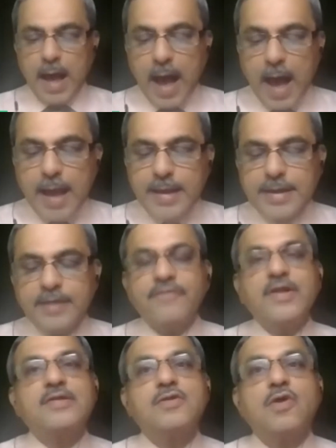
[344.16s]
high
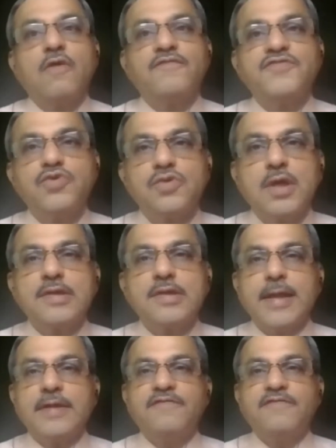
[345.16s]
levels of
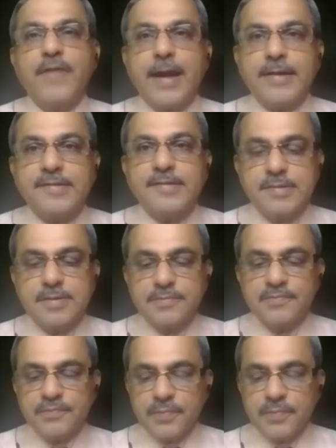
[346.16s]
sugars and fats,